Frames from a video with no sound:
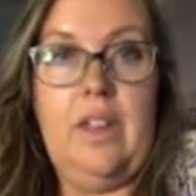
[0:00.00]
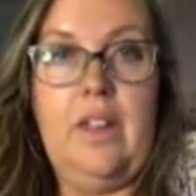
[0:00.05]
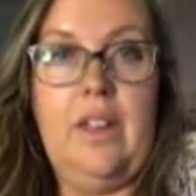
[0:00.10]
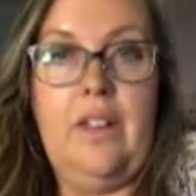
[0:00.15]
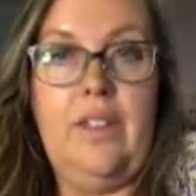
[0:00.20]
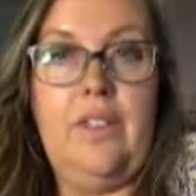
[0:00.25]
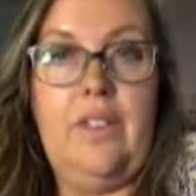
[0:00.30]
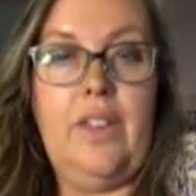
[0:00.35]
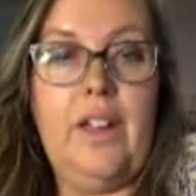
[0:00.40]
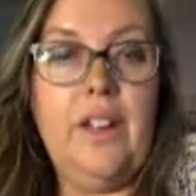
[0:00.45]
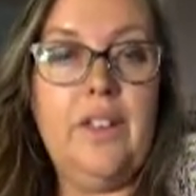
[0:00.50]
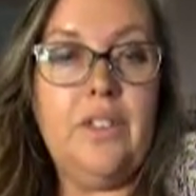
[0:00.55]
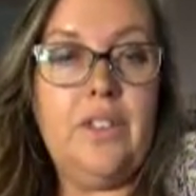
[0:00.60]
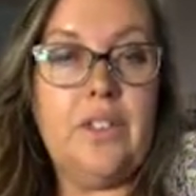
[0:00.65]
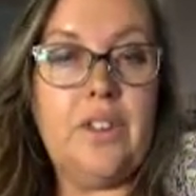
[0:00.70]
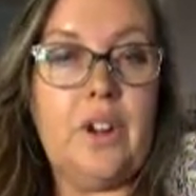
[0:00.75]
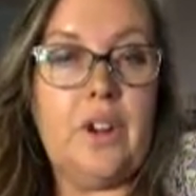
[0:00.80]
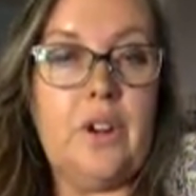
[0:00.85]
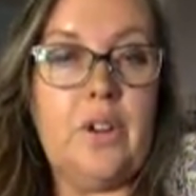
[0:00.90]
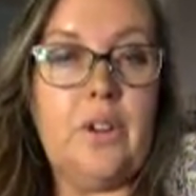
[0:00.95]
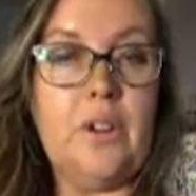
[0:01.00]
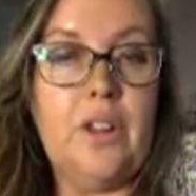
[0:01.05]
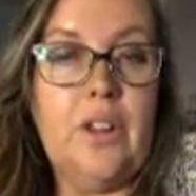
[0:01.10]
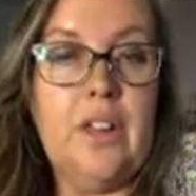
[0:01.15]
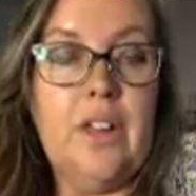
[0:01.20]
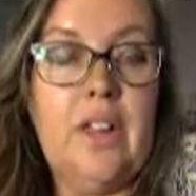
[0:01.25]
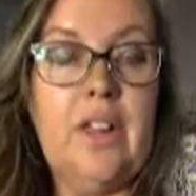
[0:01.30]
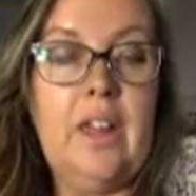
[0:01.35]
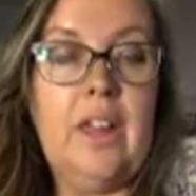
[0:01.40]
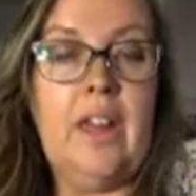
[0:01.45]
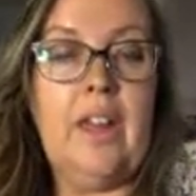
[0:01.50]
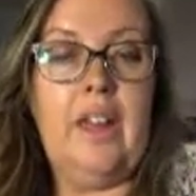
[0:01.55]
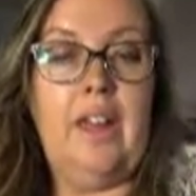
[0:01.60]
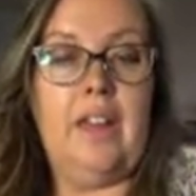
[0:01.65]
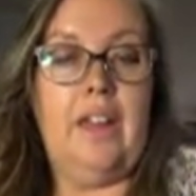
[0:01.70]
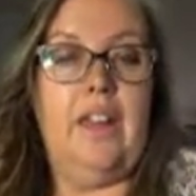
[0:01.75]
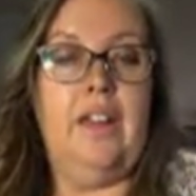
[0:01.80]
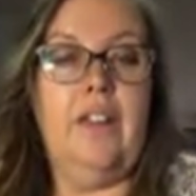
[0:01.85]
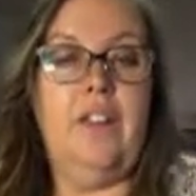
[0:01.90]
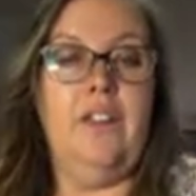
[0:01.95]
Sandstone
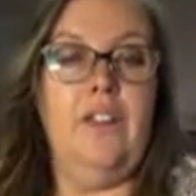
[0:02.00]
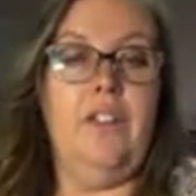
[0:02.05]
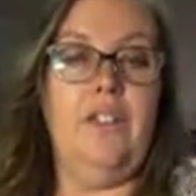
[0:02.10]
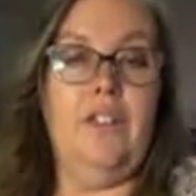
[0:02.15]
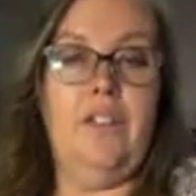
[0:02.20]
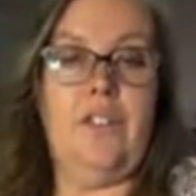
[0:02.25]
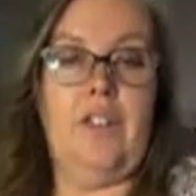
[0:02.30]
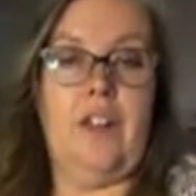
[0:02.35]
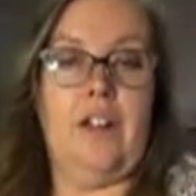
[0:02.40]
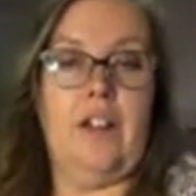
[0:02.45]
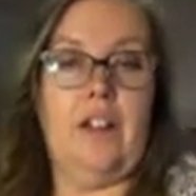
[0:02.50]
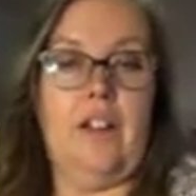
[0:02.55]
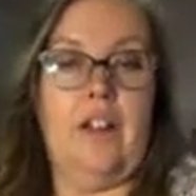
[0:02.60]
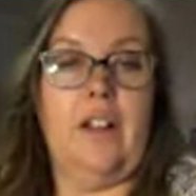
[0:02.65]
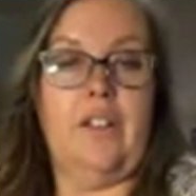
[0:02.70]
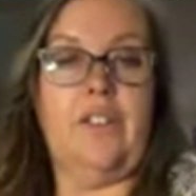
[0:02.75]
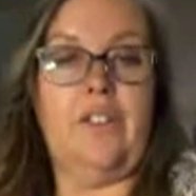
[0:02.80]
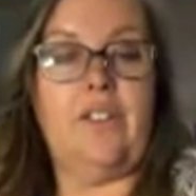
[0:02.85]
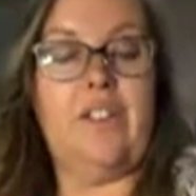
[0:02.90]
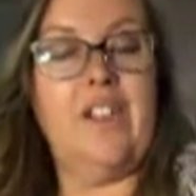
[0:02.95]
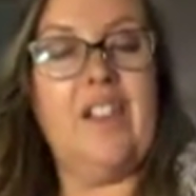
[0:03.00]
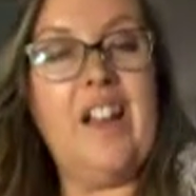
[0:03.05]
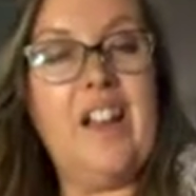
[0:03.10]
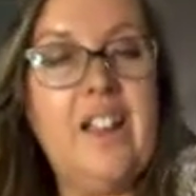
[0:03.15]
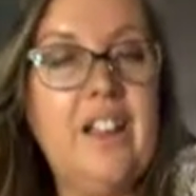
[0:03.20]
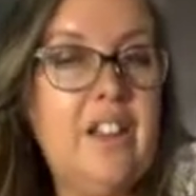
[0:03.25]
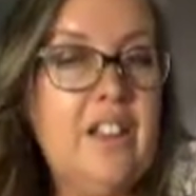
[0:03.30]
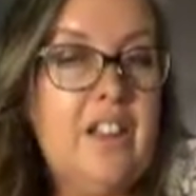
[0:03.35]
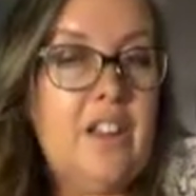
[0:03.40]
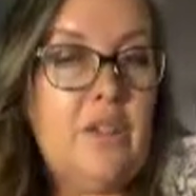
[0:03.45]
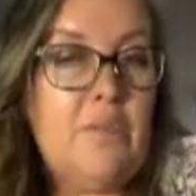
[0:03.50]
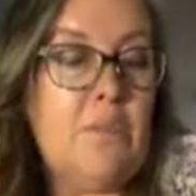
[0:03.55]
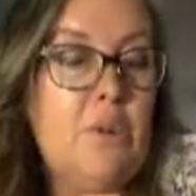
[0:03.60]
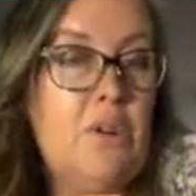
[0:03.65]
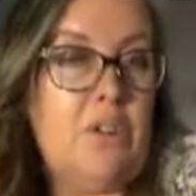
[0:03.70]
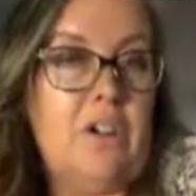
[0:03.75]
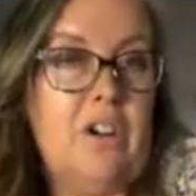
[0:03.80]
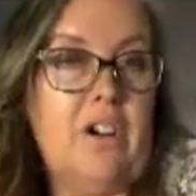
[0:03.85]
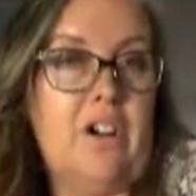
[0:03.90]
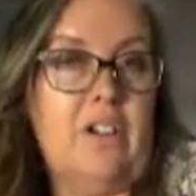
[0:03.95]
is a slightly
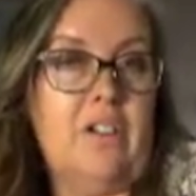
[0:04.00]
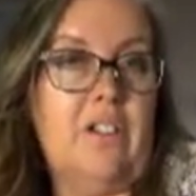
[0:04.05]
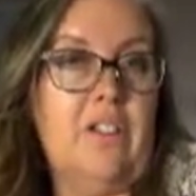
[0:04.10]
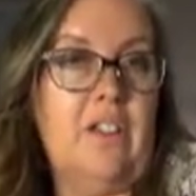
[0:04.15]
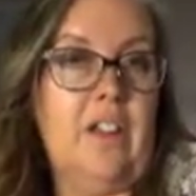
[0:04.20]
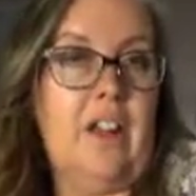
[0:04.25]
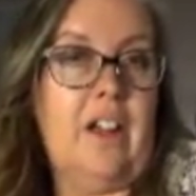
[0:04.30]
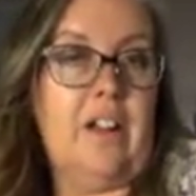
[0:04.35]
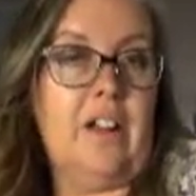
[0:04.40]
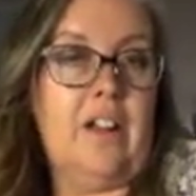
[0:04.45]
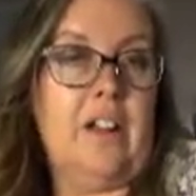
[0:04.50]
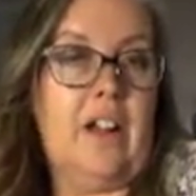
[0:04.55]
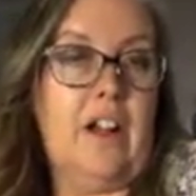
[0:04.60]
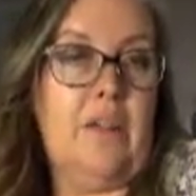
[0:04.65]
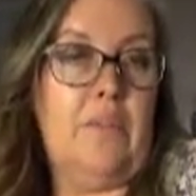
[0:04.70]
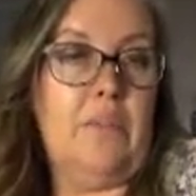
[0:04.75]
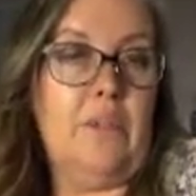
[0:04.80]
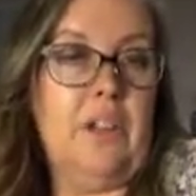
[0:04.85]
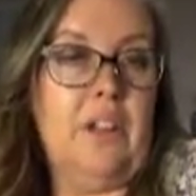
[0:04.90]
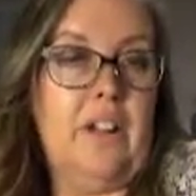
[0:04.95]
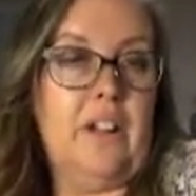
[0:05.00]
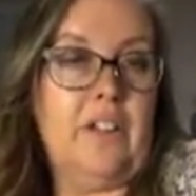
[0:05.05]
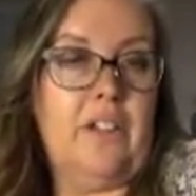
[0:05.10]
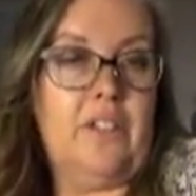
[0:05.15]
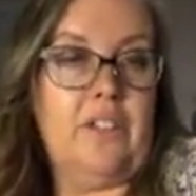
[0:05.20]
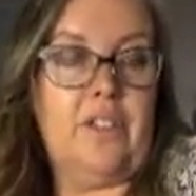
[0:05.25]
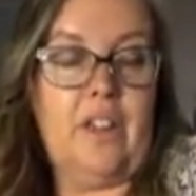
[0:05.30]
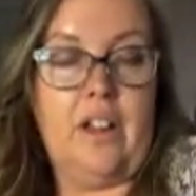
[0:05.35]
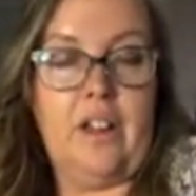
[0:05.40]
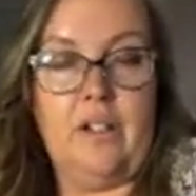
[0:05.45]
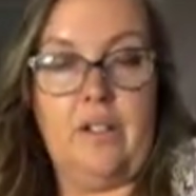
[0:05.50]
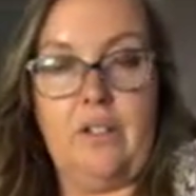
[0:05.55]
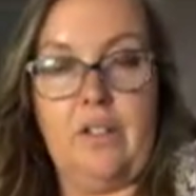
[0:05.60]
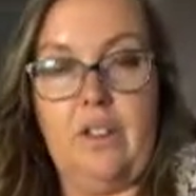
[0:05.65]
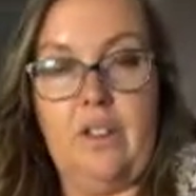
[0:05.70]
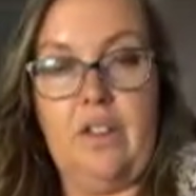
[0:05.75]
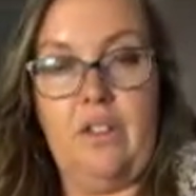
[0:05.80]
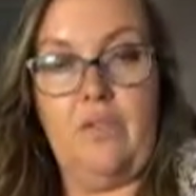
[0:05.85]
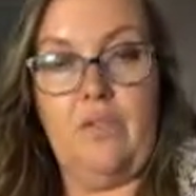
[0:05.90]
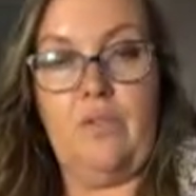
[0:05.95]
more complex
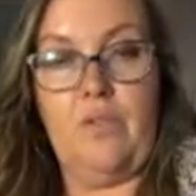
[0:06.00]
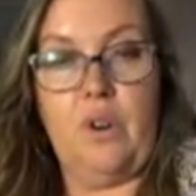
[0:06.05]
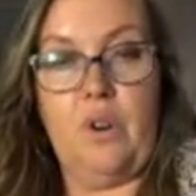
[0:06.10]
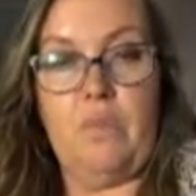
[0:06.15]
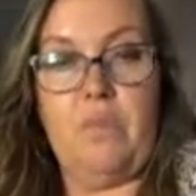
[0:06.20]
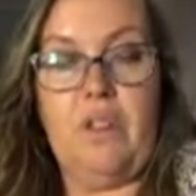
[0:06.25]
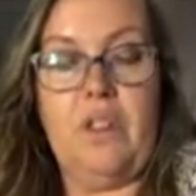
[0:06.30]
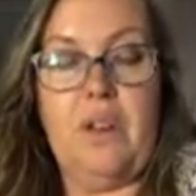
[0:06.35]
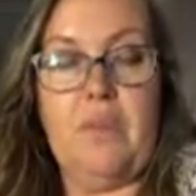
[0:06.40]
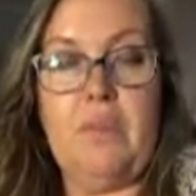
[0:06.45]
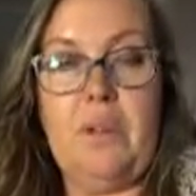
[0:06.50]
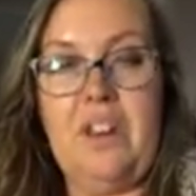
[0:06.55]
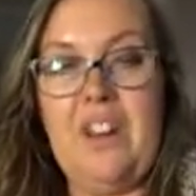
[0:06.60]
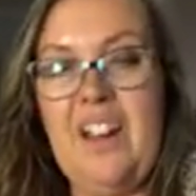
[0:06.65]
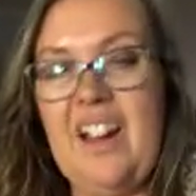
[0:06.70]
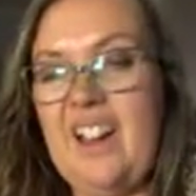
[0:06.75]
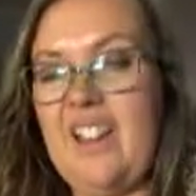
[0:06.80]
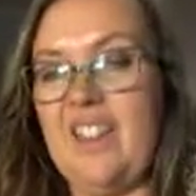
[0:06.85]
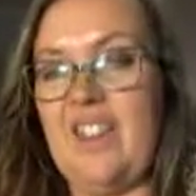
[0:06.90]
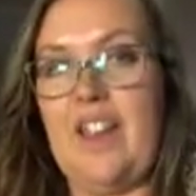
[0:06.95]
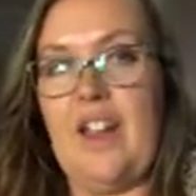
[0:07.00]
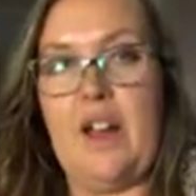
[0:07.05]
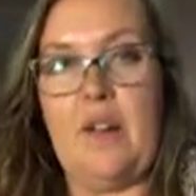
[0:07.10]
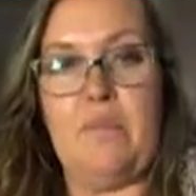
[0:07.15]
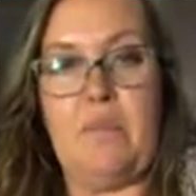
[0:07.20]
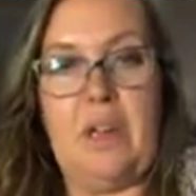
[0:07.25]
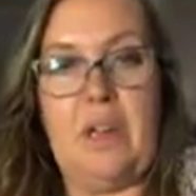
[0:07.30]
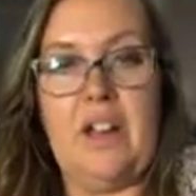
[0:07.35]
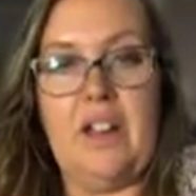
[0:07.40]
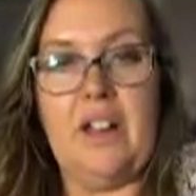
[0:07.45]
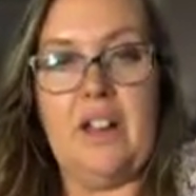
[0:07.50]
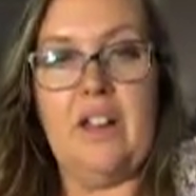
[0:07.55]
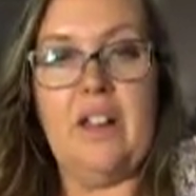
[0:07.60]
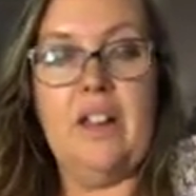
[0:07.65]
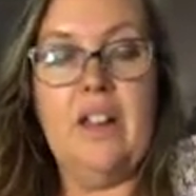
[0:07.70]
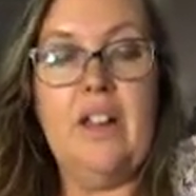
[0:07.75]
formula, but not that bad.